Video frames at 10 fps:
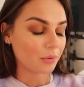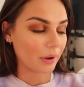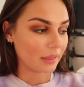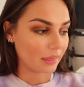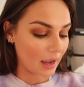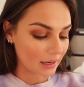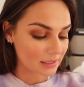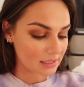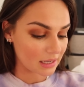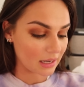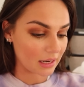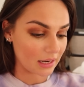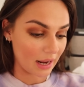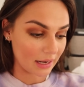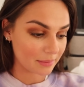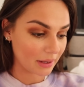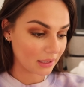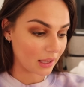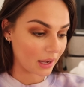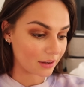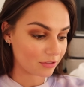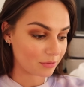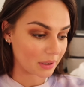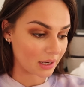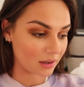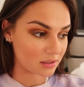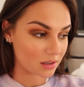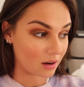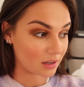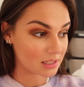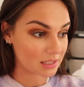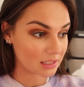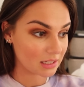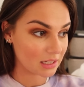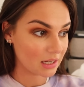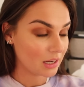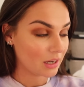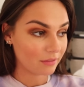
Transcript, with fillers: relaxing night in my life because honestly